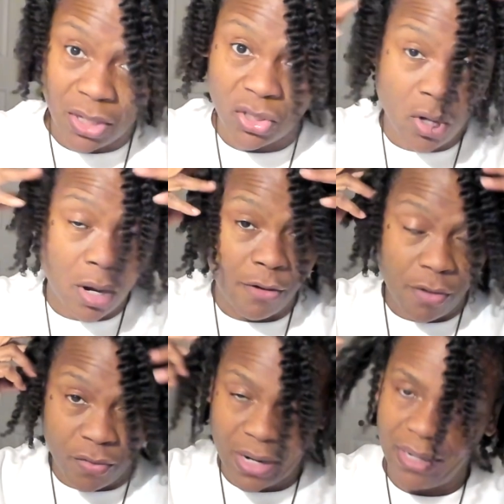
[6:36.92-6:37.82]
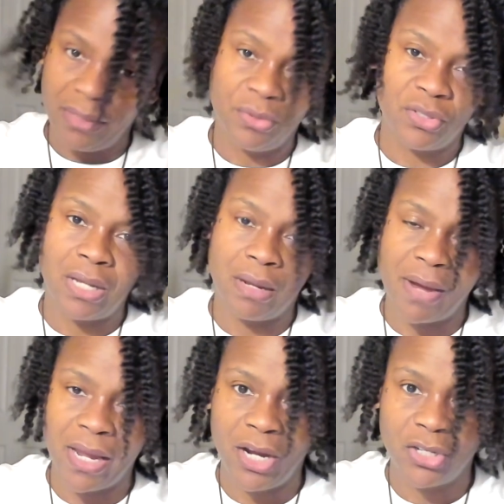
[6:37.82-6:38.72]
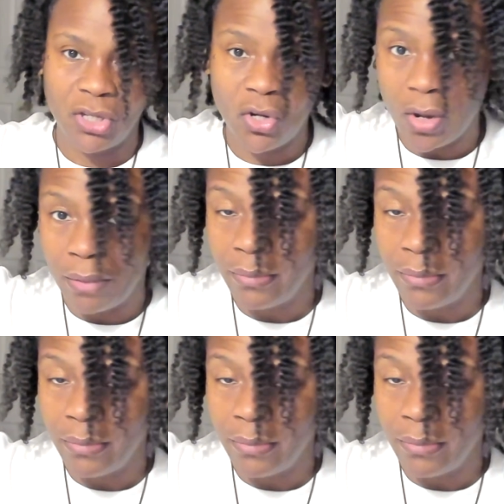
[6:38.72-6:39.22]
the scarf off, and all I do is take my hair. So you know I'm